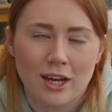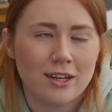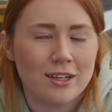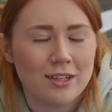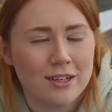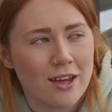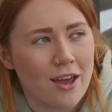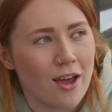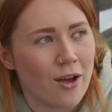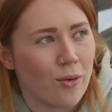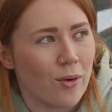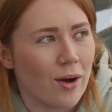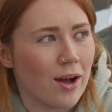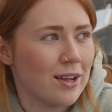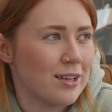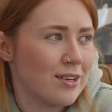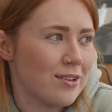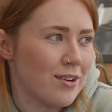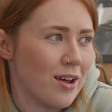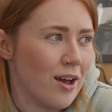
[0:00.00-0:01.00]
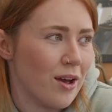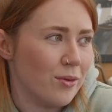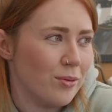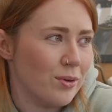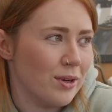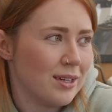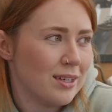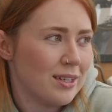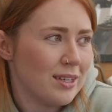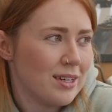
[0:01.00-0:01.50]
I don't
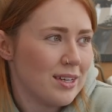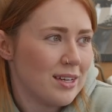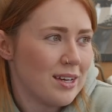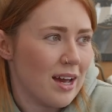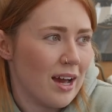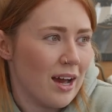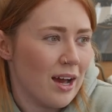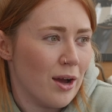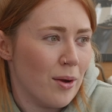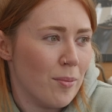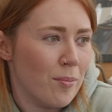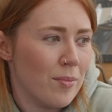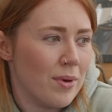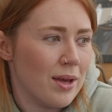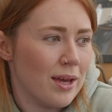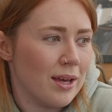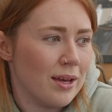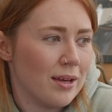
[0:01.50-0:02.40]
know.